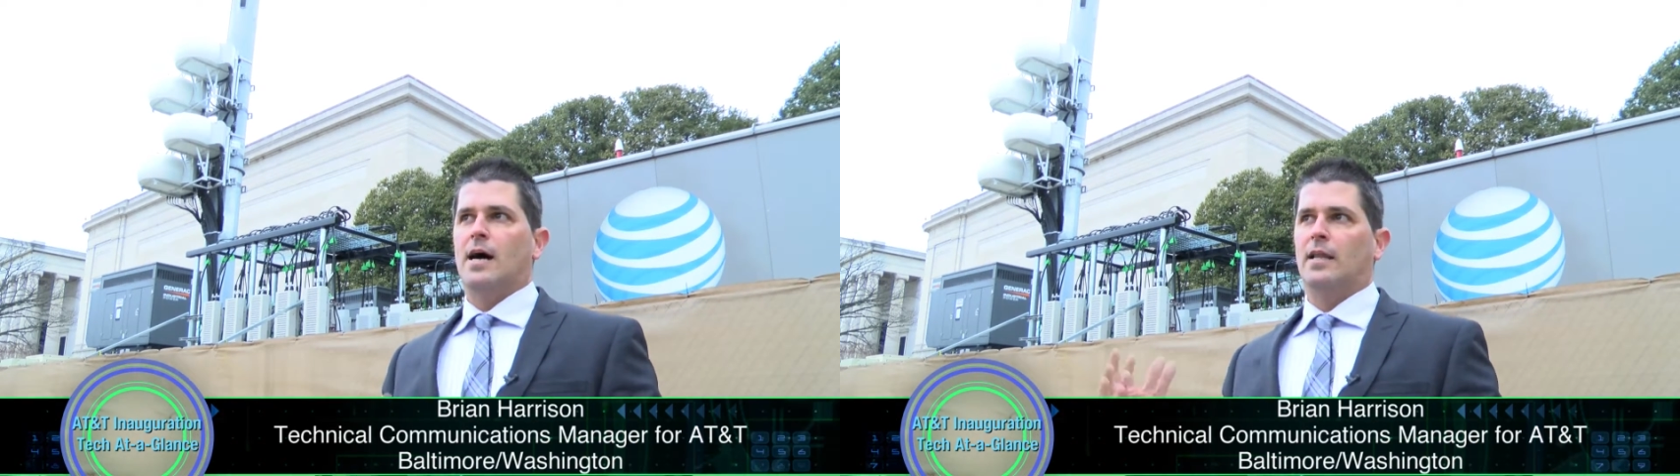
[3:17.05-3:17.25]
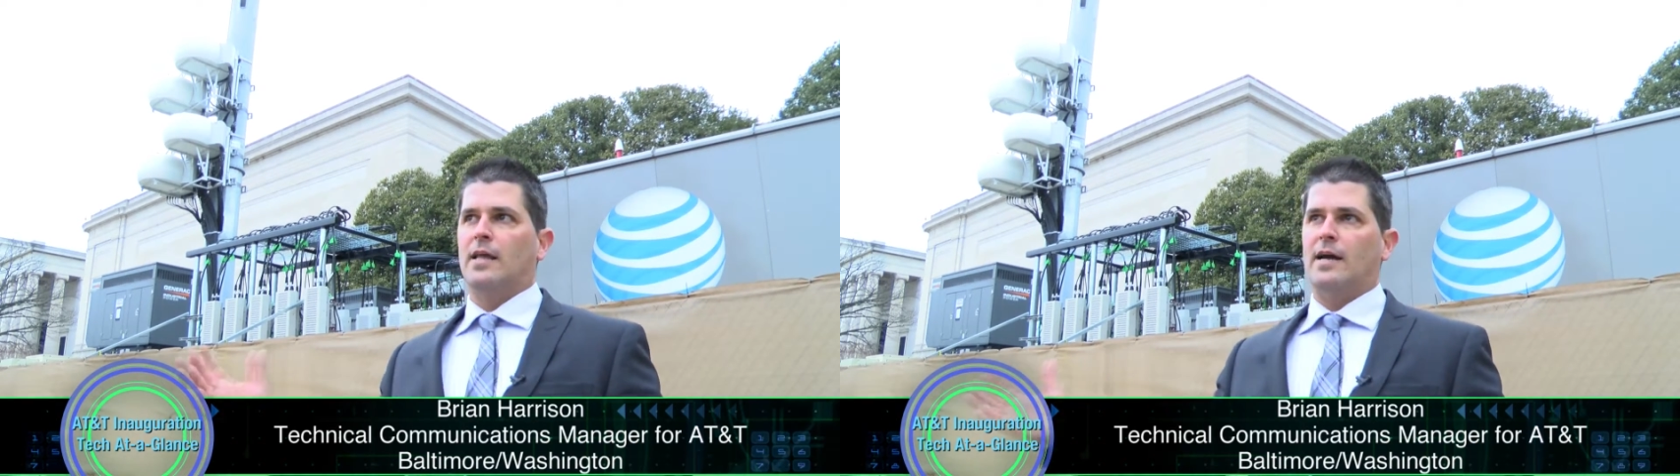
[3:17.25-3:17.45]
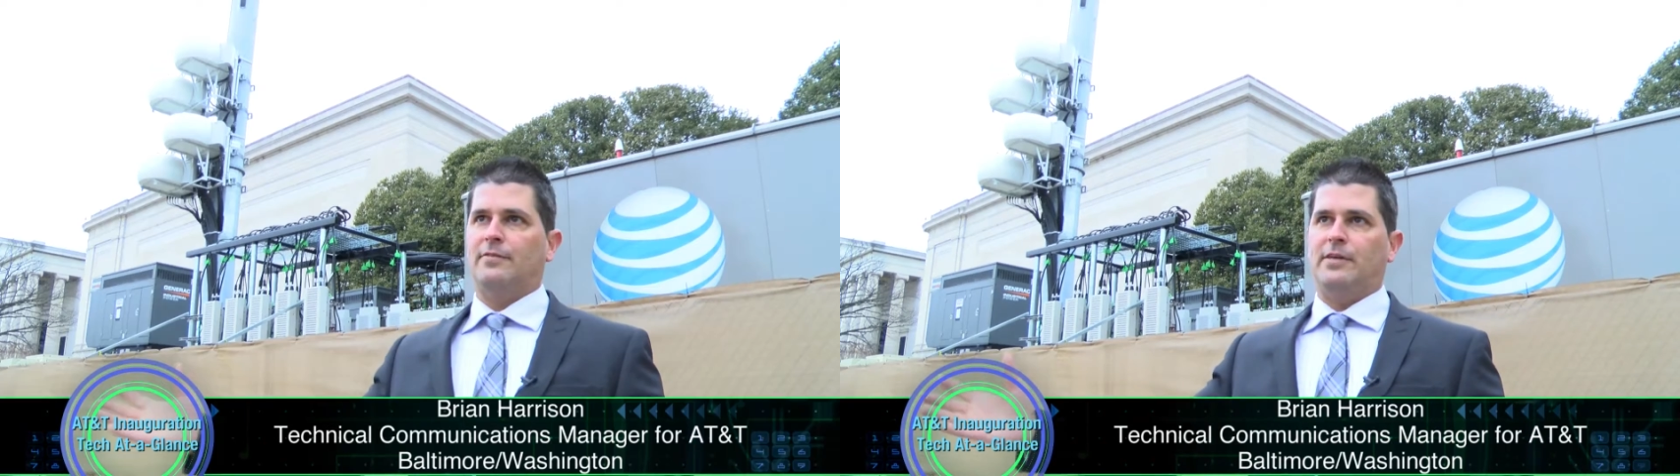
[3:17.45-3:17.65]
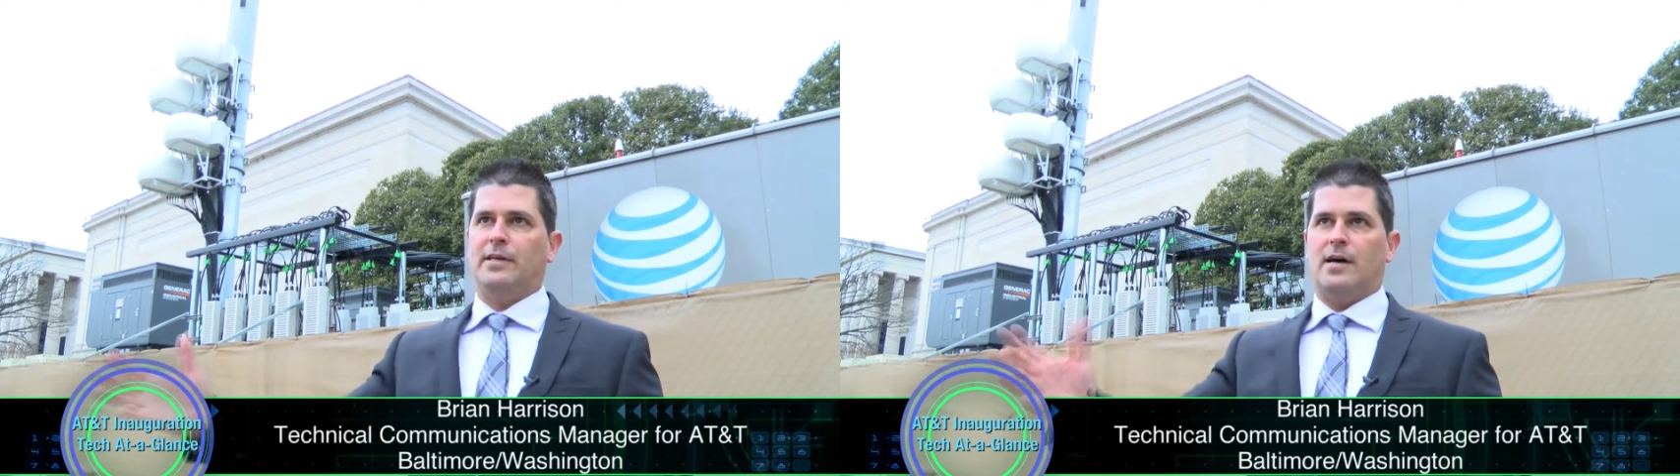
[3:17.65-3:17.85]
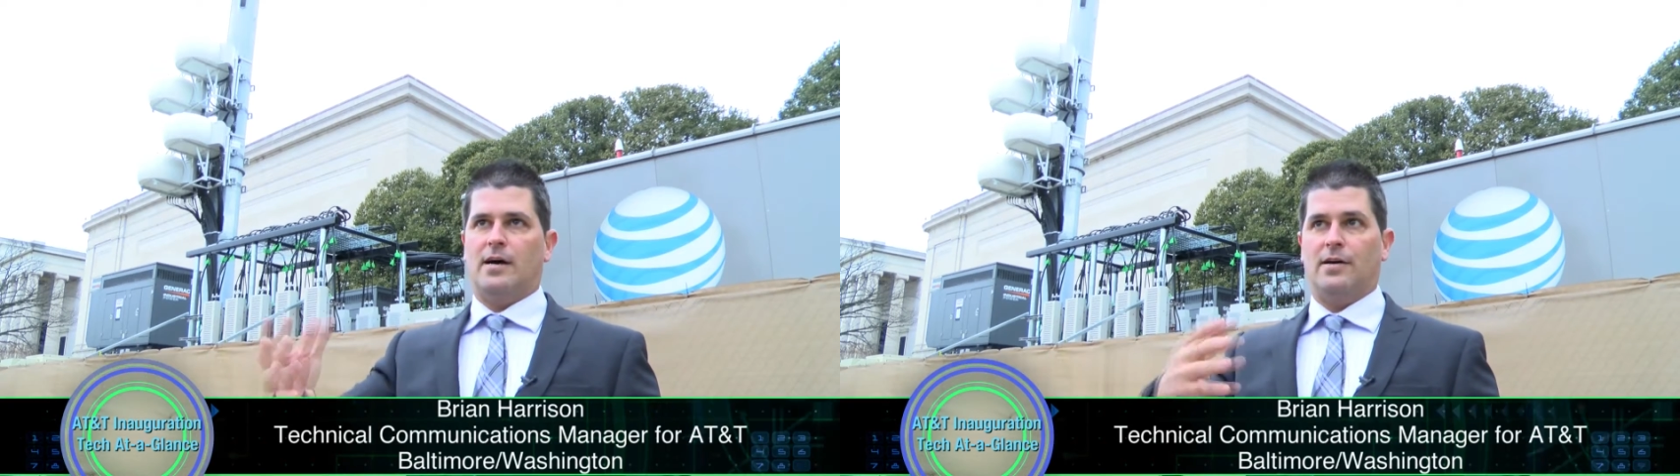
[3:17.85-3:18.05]
A lot of
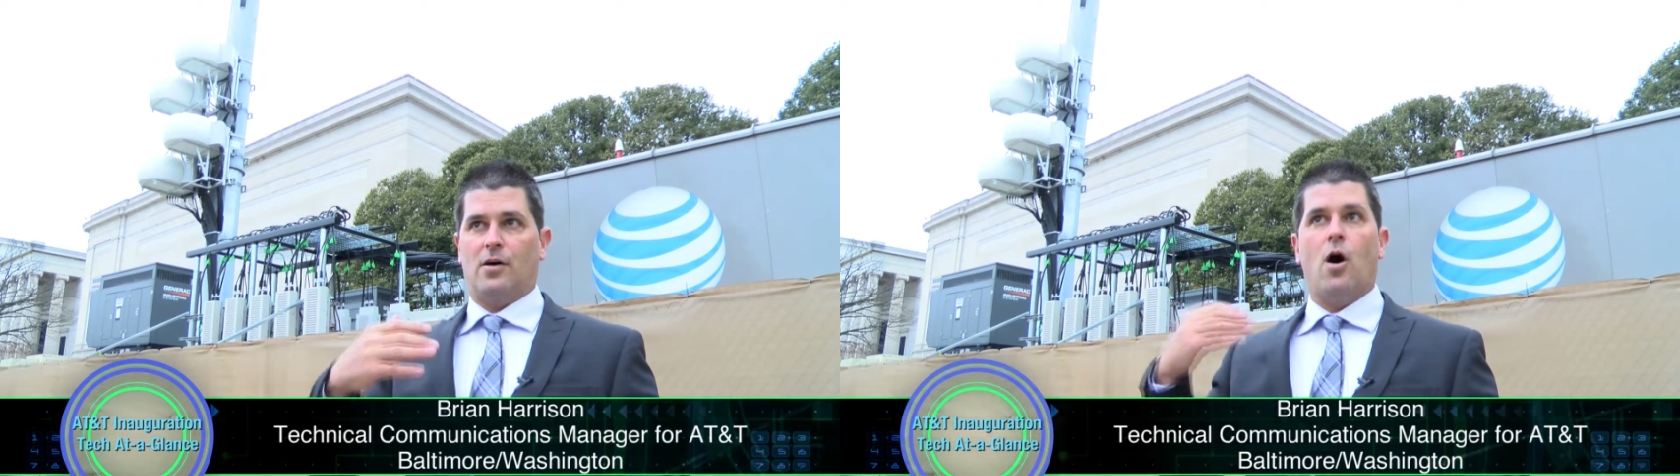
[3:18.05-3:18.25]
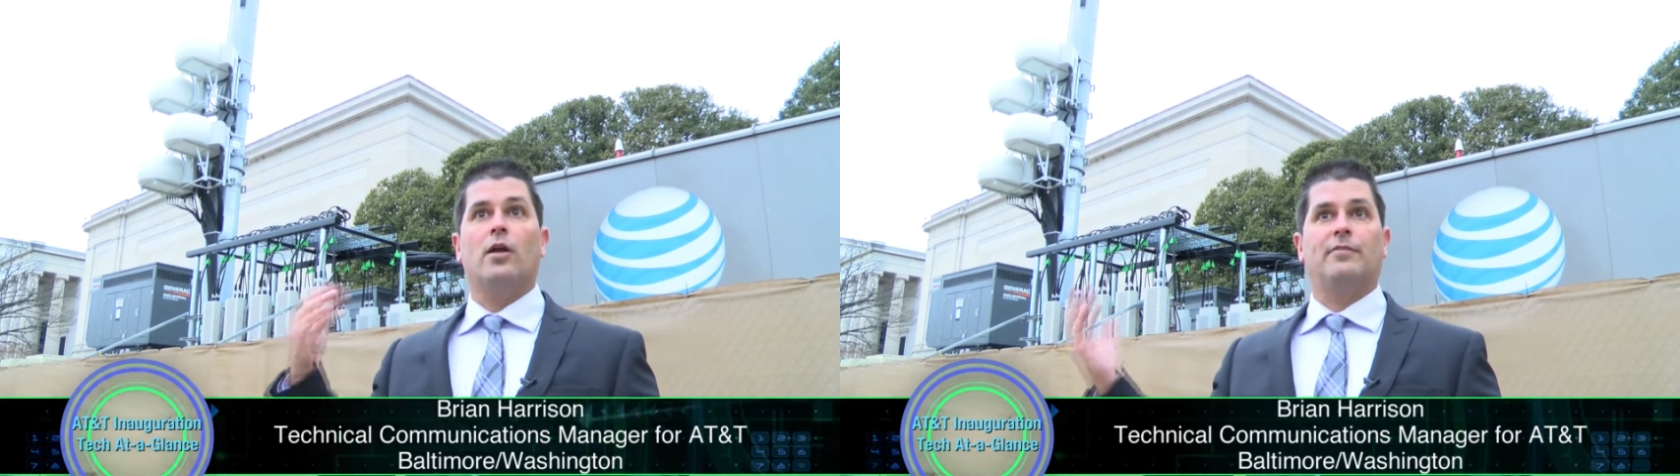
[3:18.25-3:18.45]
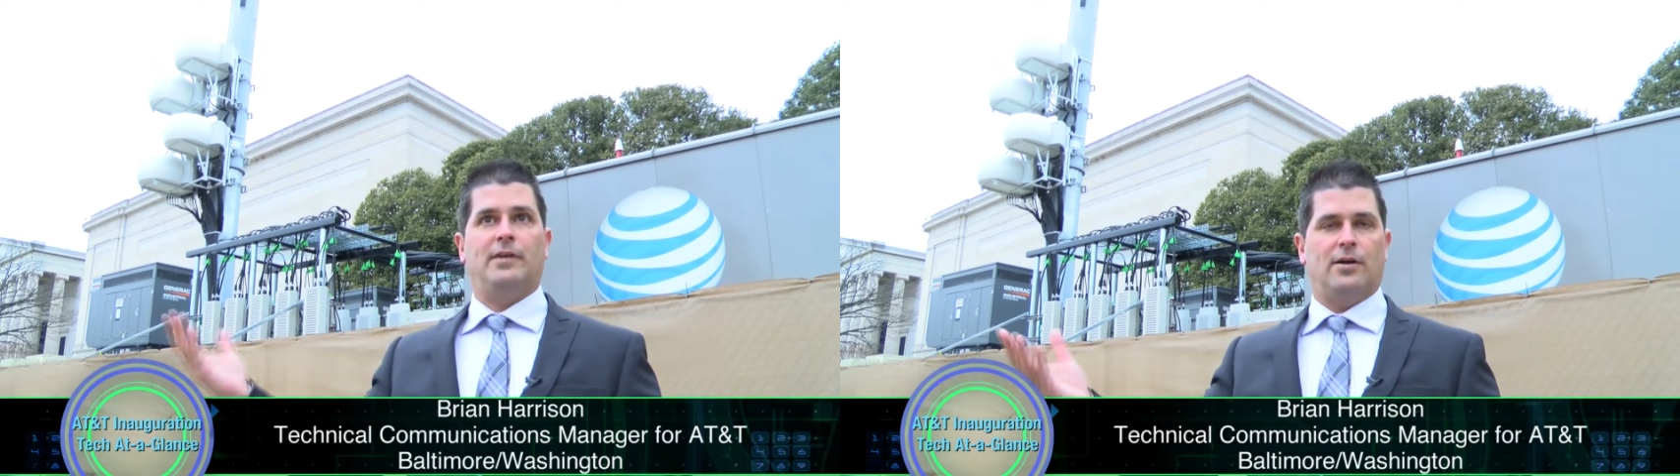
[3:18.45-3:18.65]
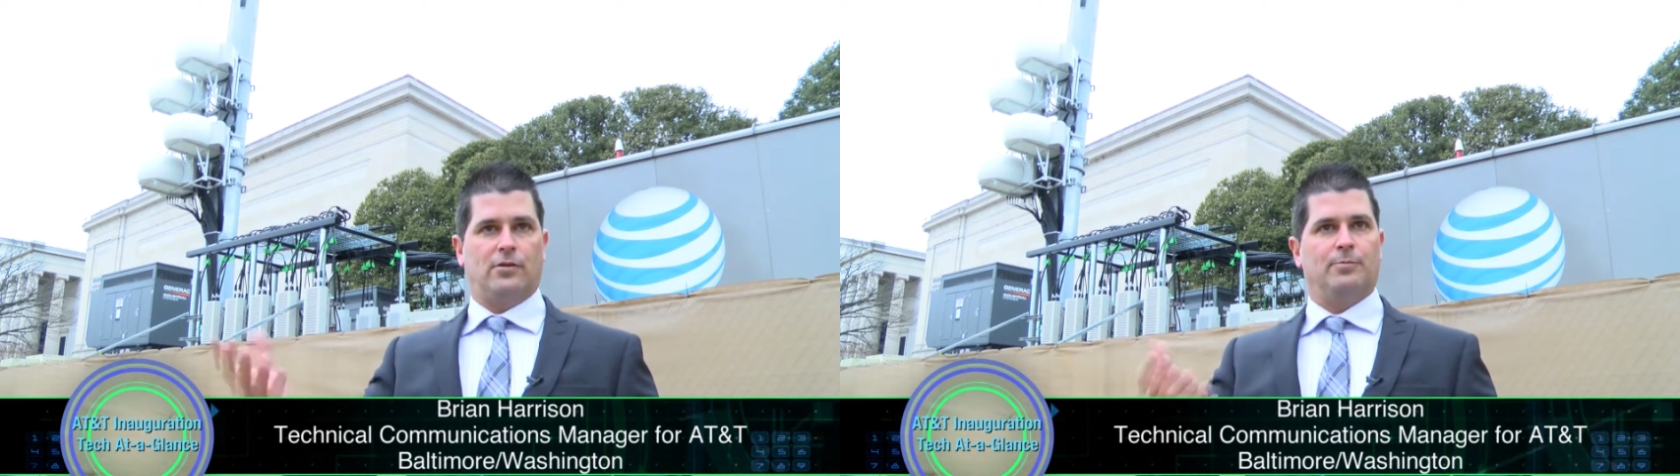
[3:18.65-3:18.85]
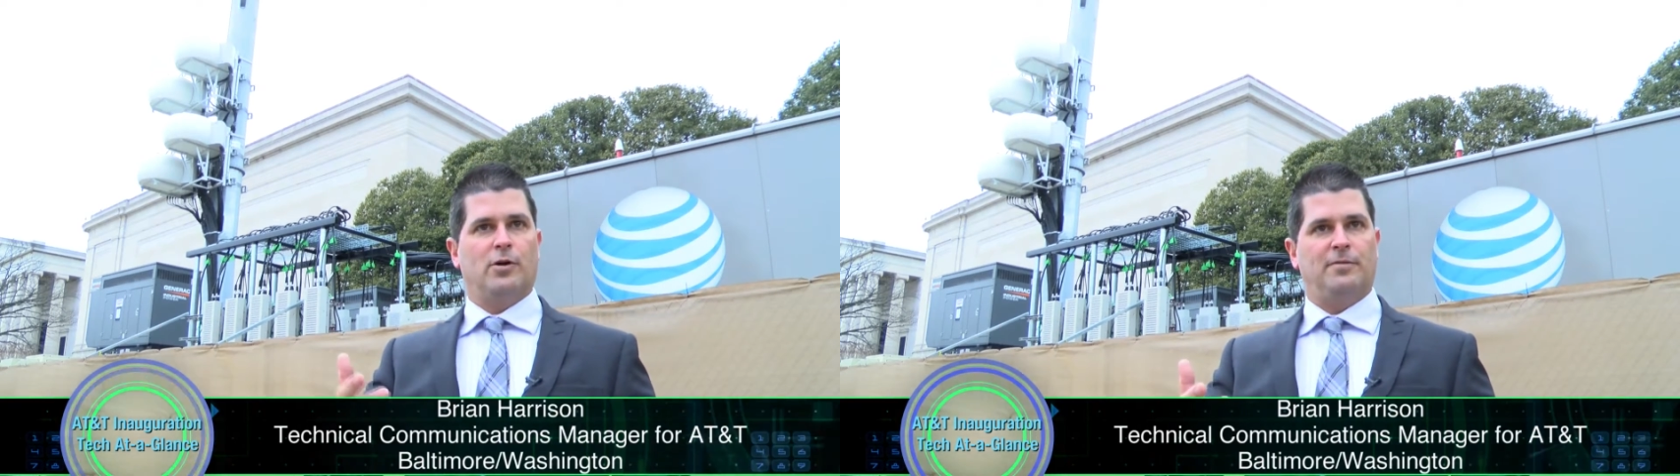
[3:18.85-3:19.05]
the, all of the
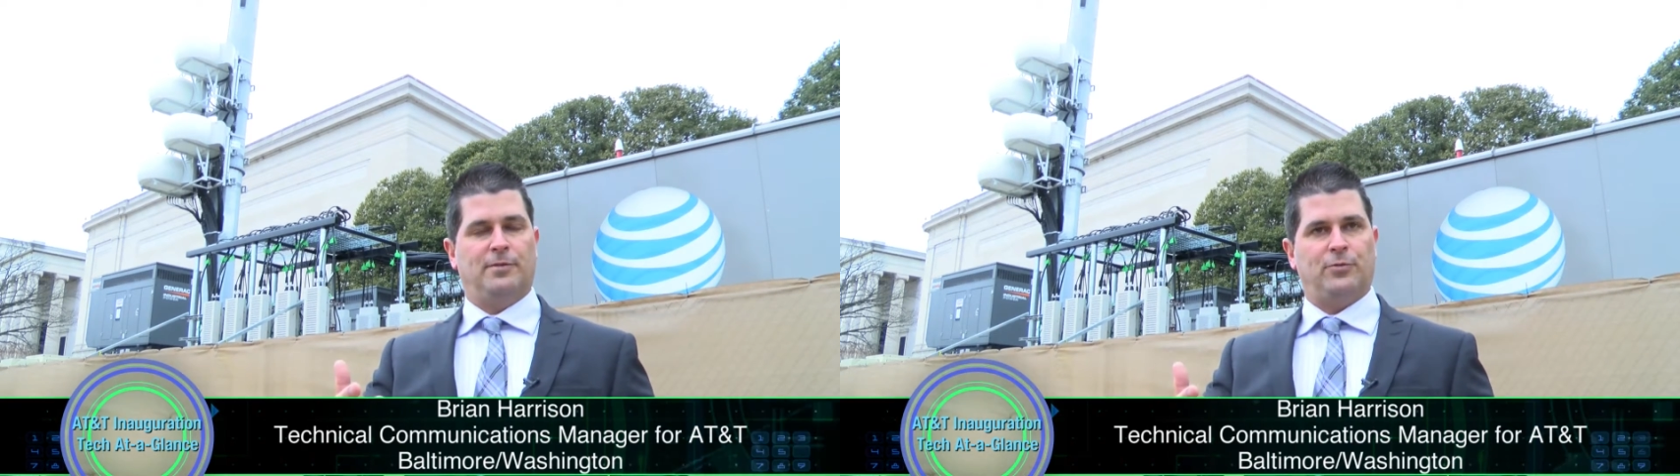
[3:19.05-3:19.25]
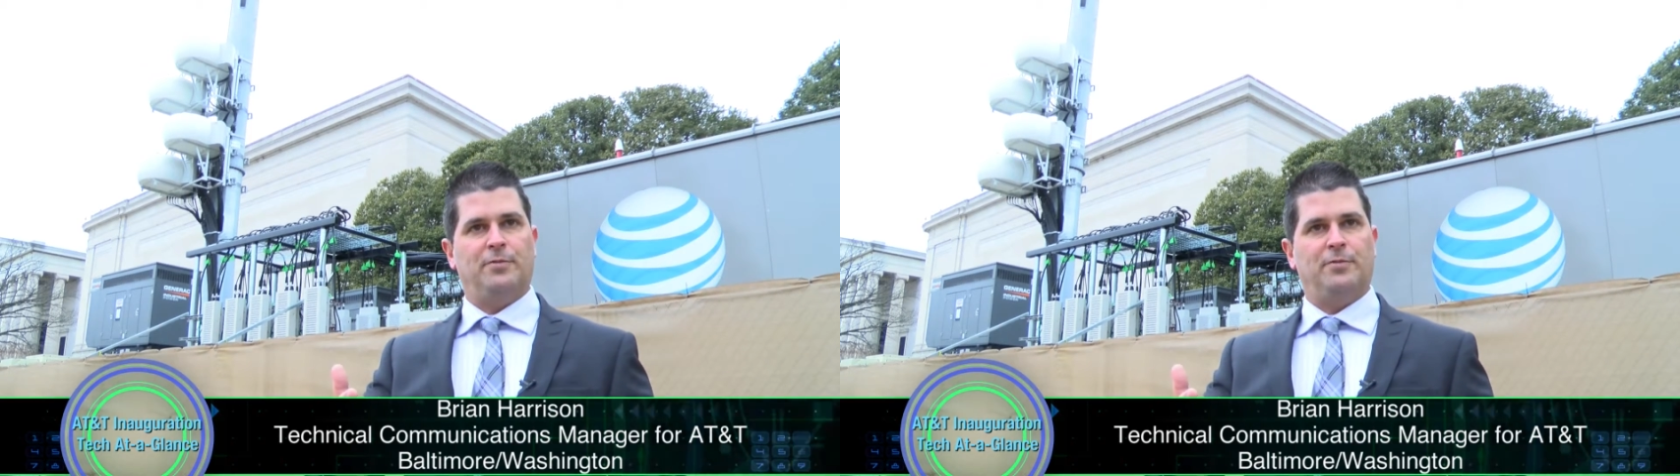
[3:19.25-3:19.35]
other improvements